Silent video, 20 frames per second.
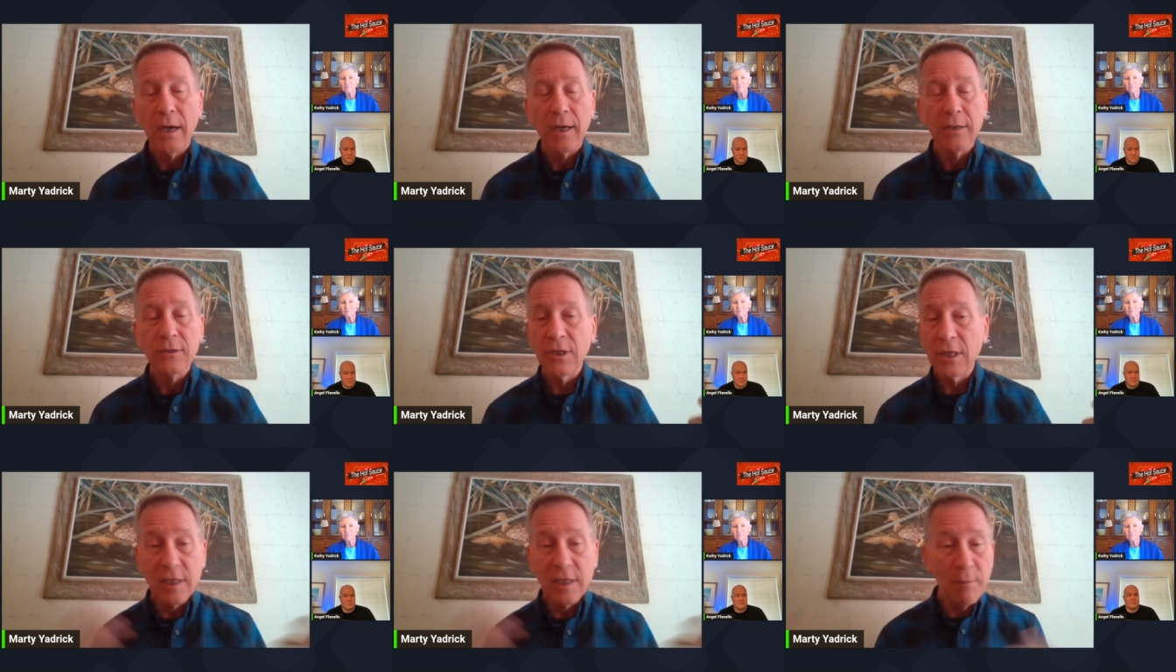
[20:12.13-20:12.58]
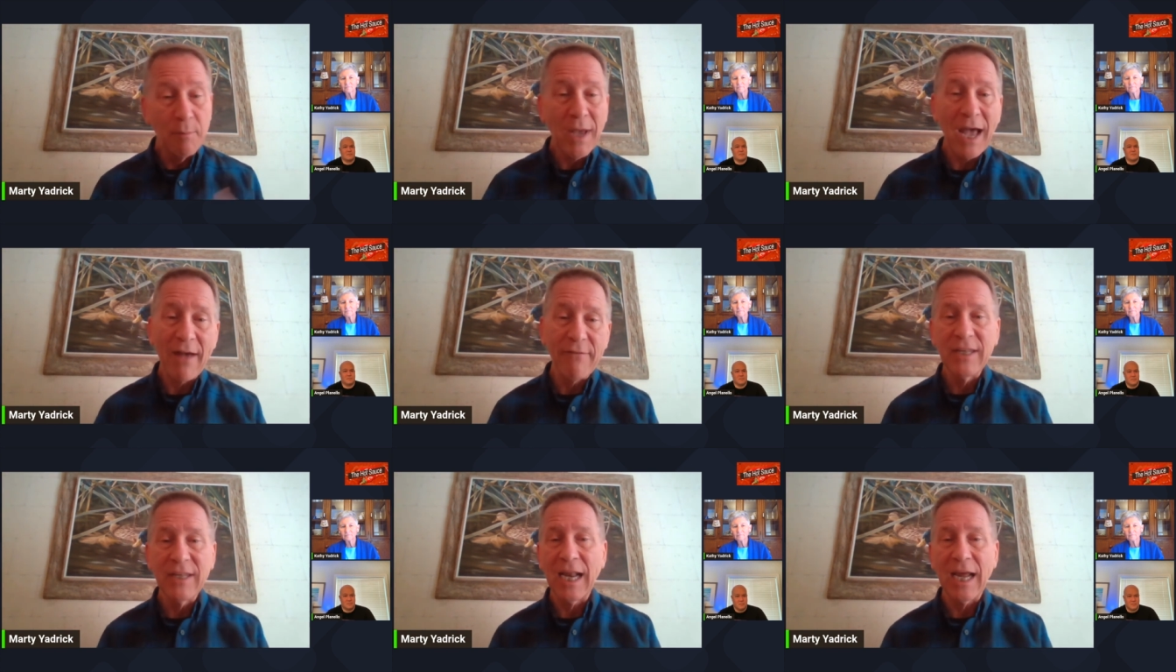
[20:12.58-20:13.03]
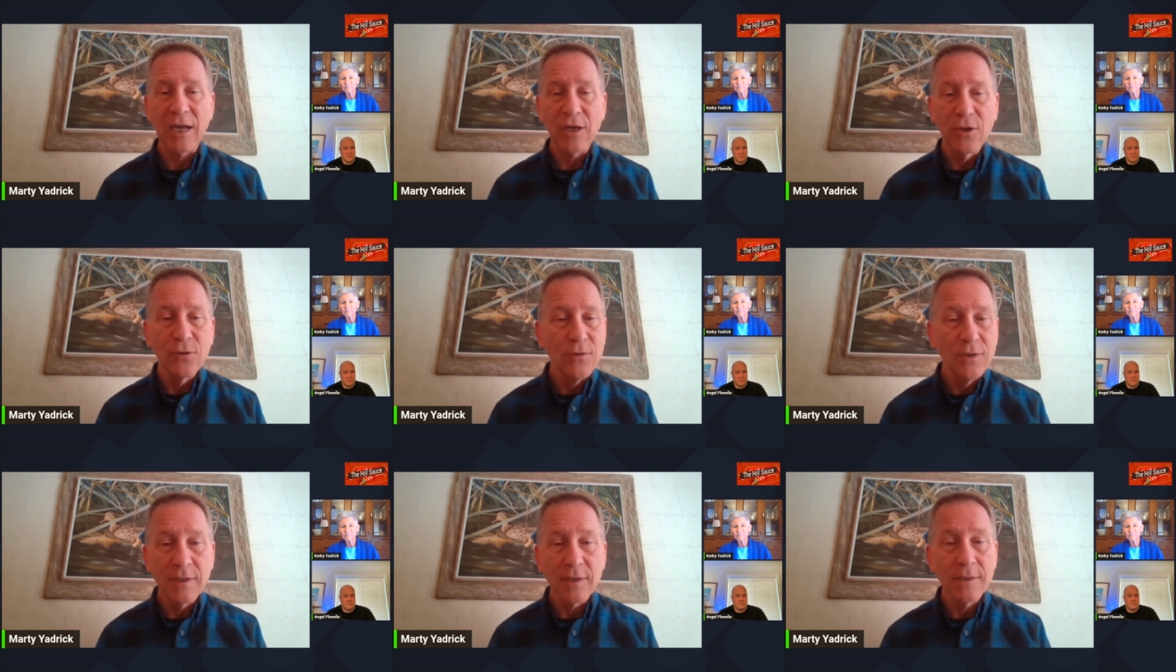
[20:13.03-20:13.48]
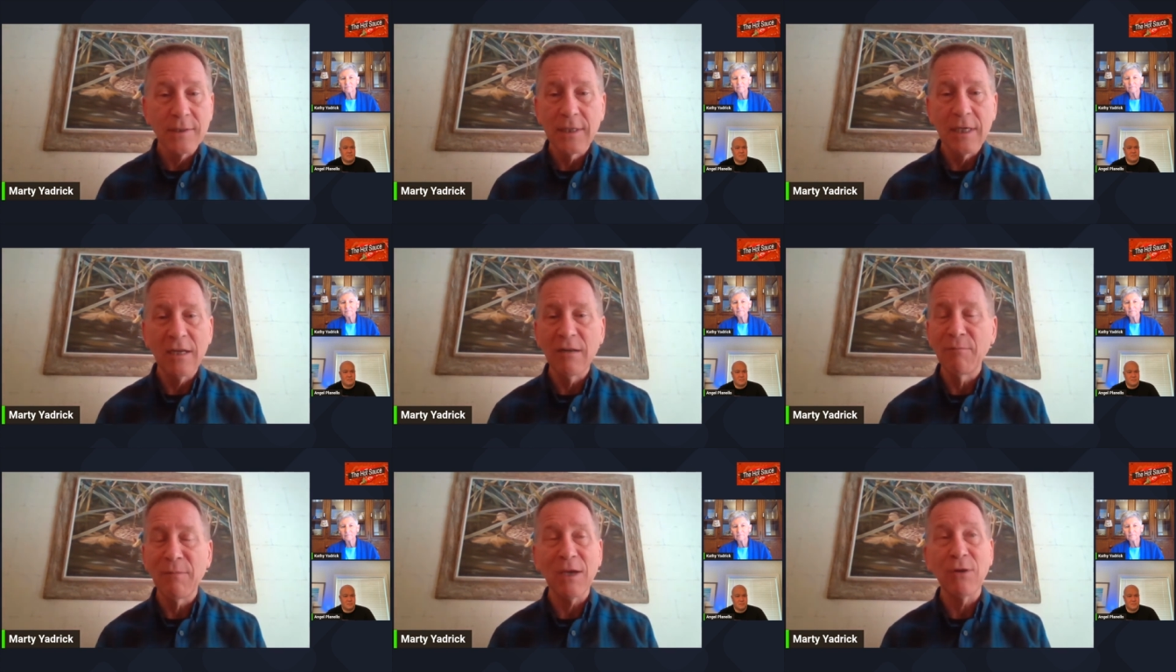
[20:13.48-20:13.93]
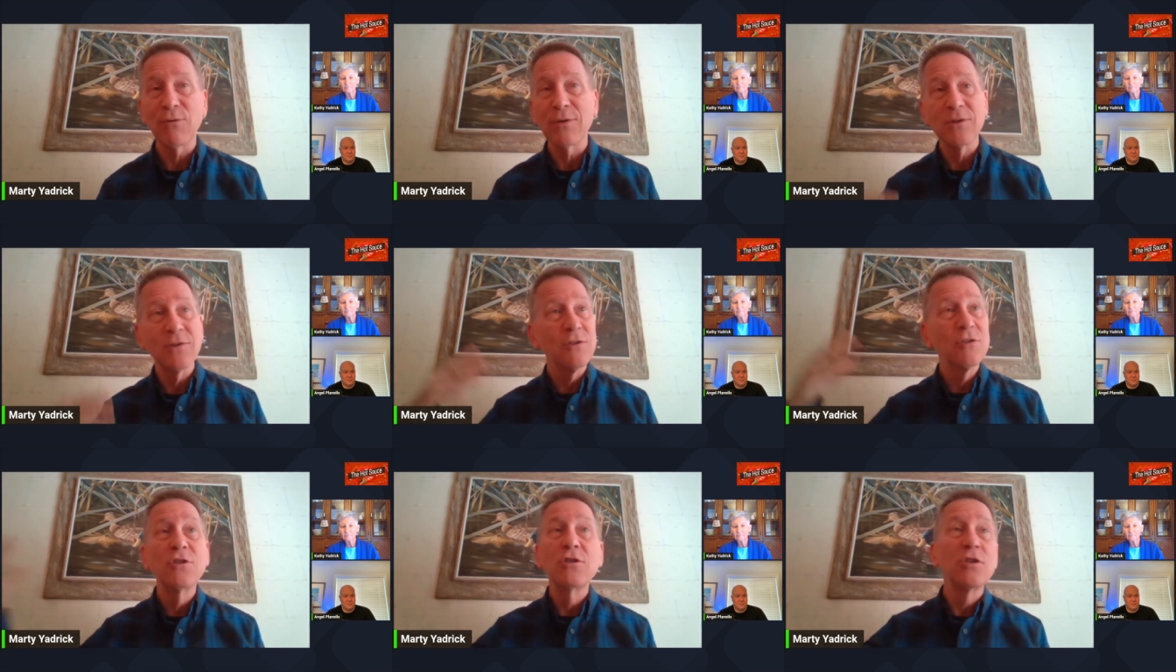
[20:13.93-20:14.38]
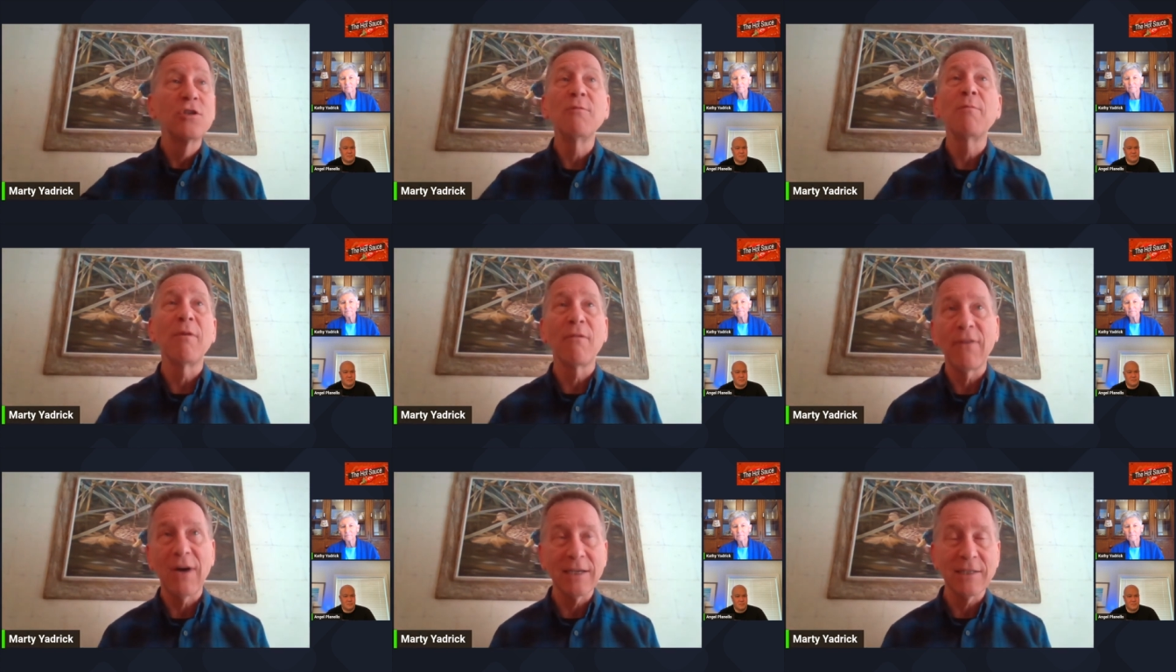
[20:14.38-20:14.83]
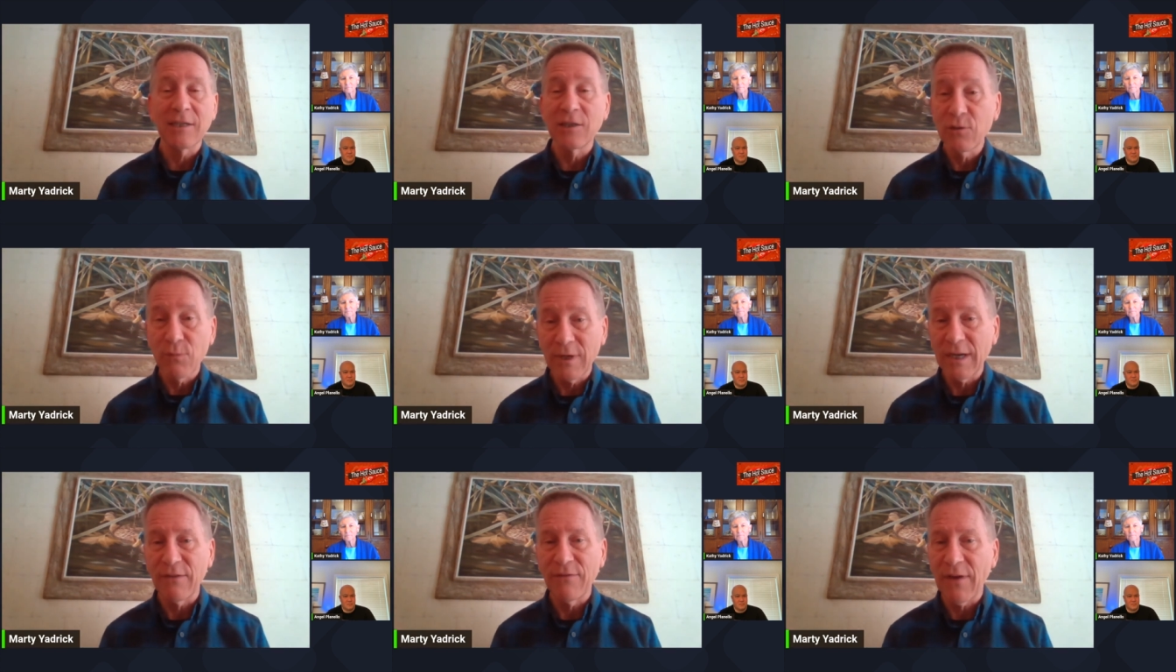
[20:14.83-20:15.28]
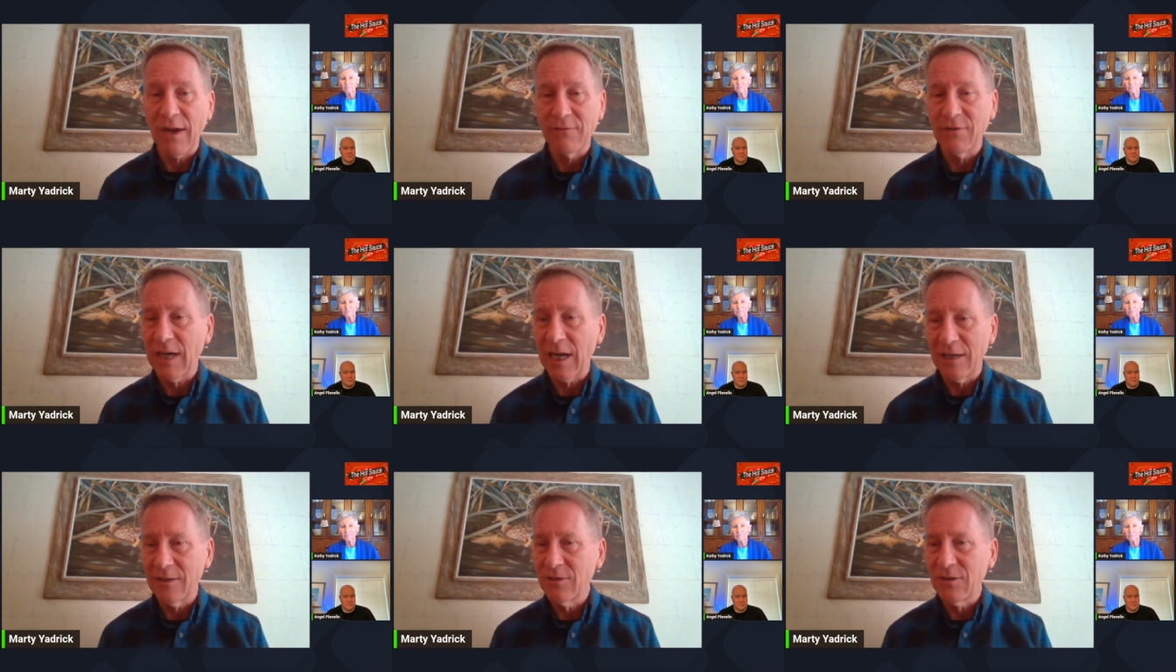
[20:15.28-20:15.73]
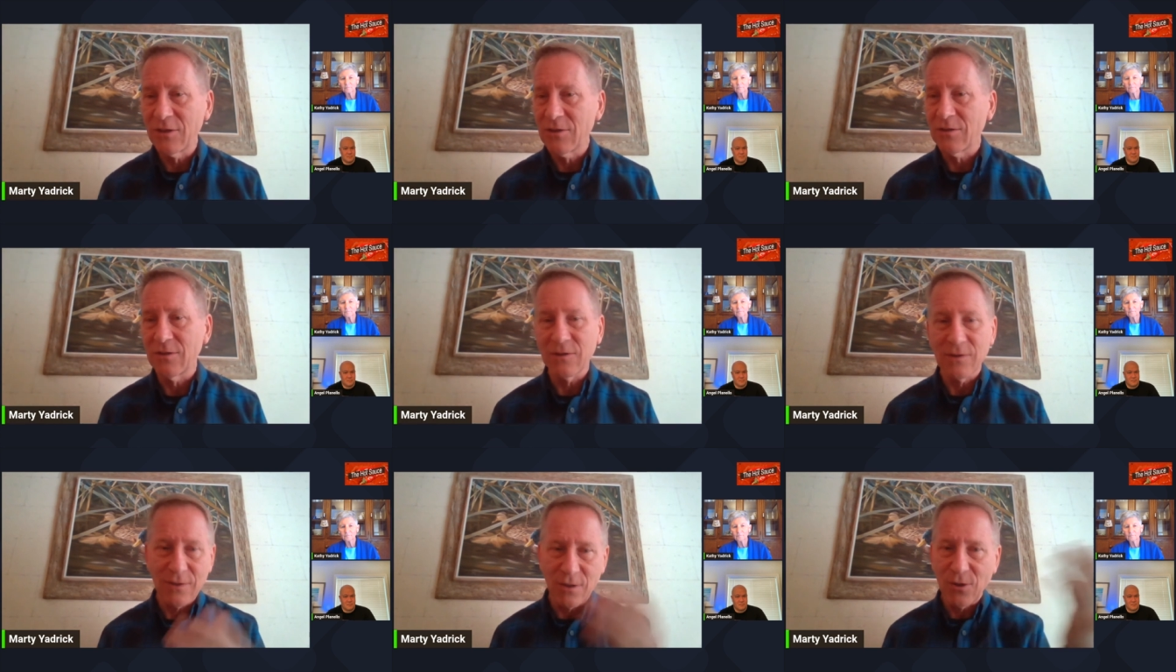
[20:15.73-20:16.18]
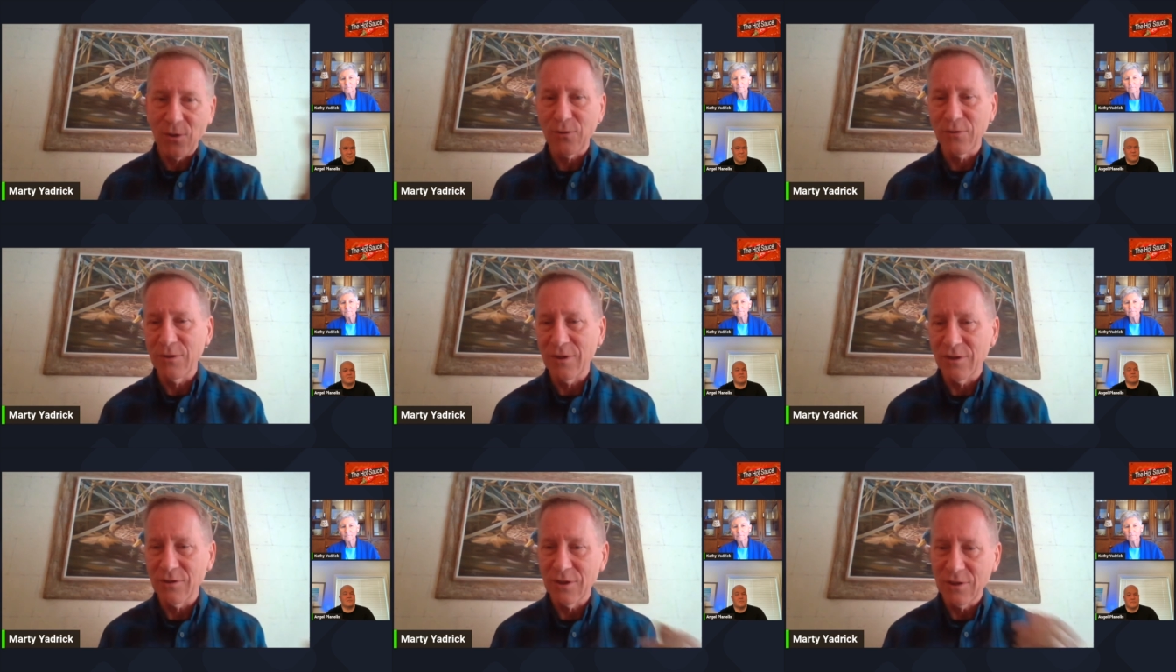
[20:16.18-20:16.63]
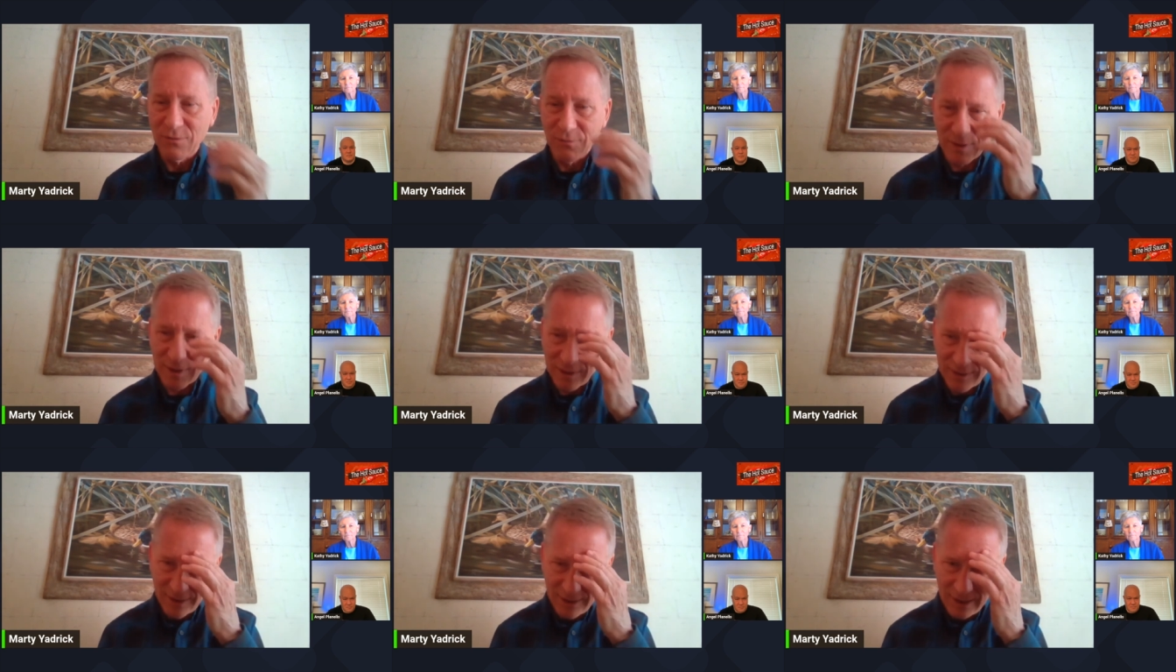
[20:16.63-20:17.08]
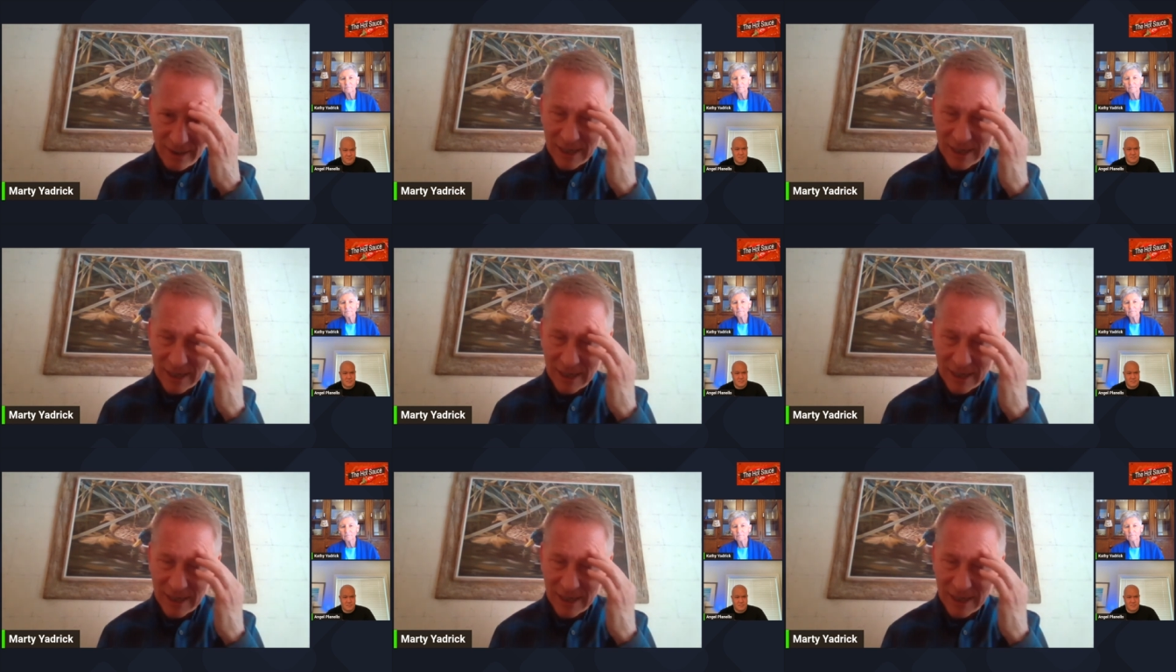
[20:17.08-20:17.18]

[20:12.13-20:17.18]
Jesse Pavlinac, who succeeded me, was supervising 25 dietitians the whole year she was